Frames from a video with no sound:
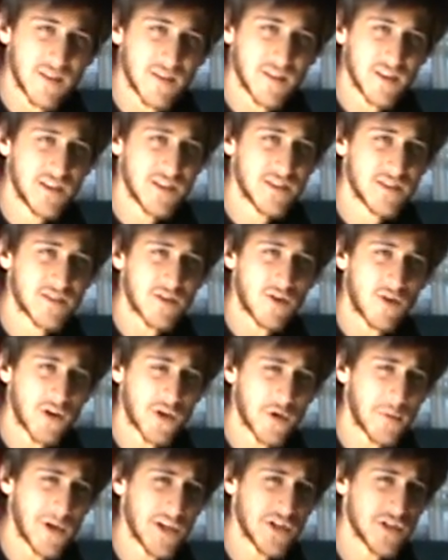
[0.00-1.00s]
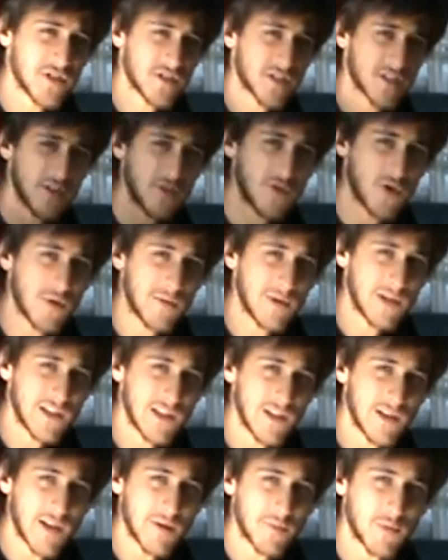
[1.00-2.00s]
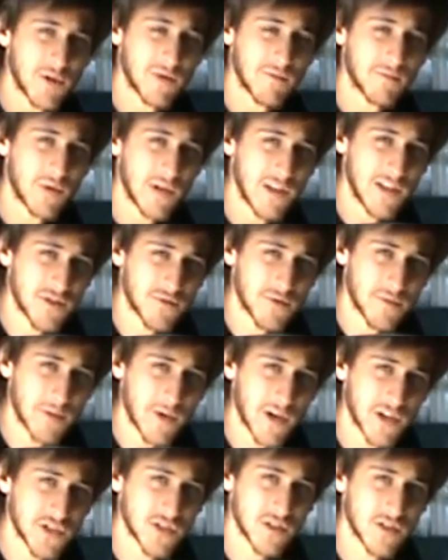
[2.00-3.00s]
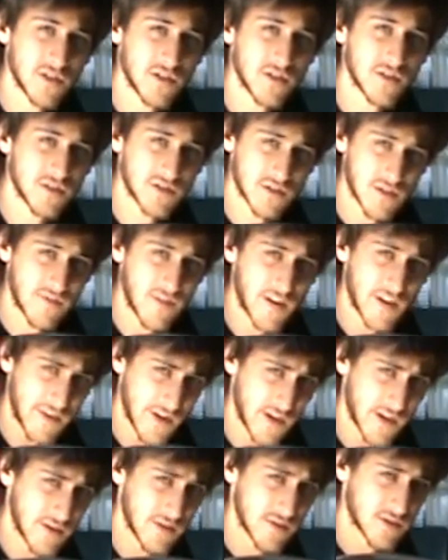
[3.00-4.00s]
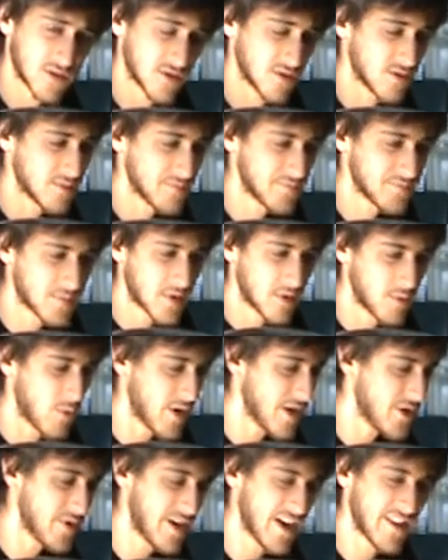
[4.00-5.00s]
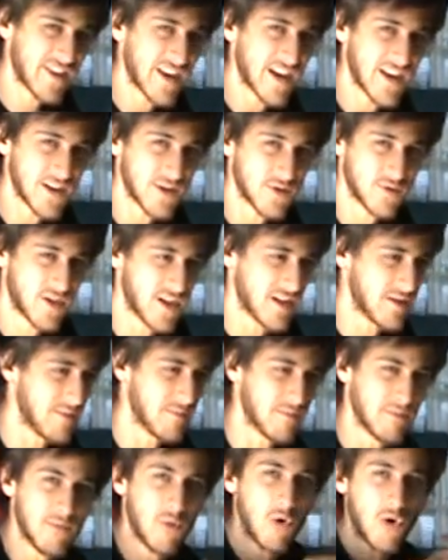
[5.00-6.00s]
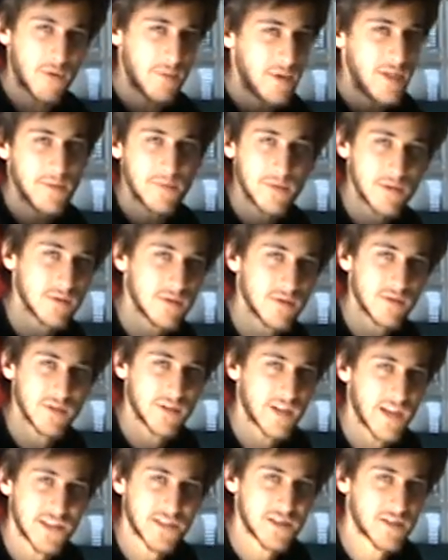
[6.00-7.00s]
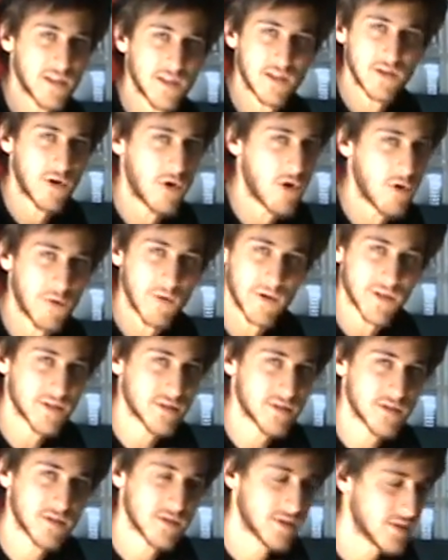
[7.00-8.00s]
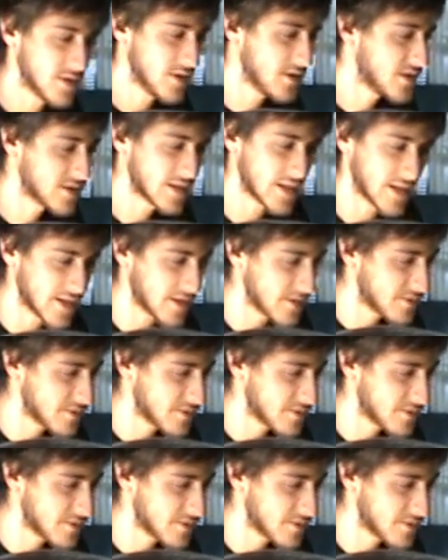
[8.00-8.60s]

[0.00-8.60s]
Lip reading: these occupations, they normally like bring police repression and stuff like that. So when you get that, you get more people the next day, always. It's like